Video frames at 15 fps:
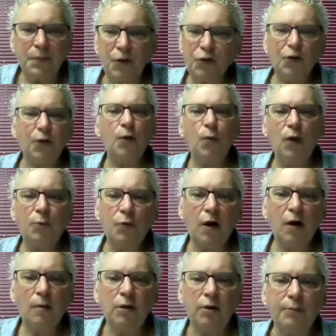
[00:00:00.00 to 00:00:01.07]
There's only one
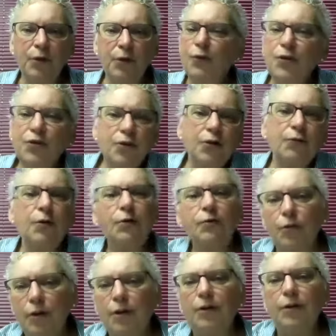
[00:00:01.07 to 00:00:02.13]
problem. There isn't a
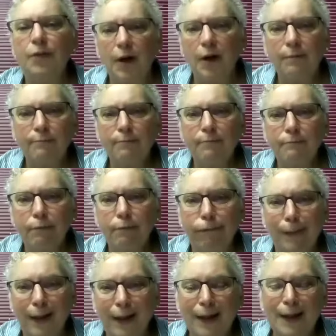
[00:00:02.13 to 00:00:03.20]
river near there.
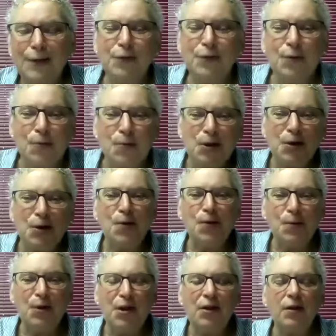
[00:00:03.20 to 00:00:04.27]
So we know
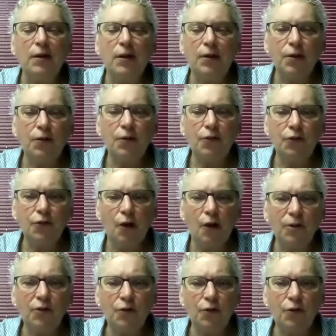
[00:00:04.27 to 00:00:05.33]
immediately that this
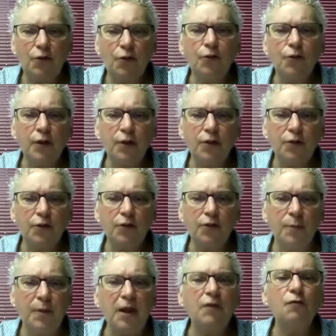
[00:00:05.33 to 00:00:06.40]
psalmist is using this as
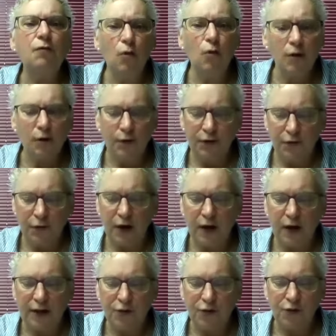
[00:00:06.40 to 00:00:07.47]
a metaphorical
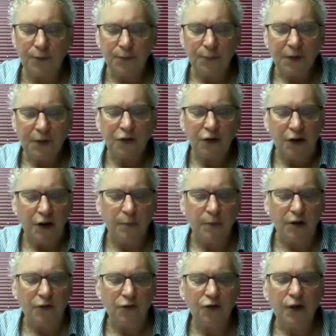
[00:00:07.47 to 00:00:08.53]
device. It's an
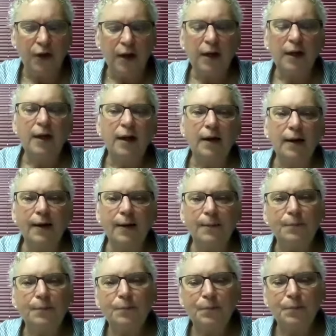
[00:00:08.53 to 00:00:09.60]
image.
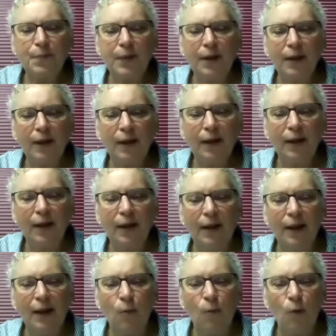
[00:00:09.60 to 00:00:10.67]
And
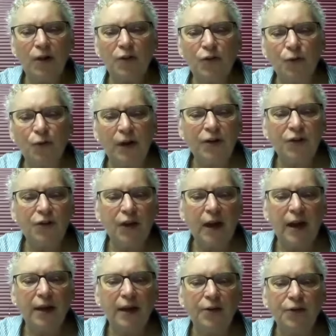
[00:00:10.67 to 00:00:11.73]
what he's trying to
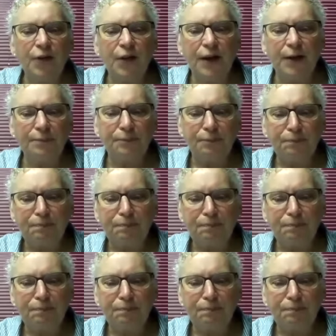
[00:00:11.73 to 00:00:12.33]
say is that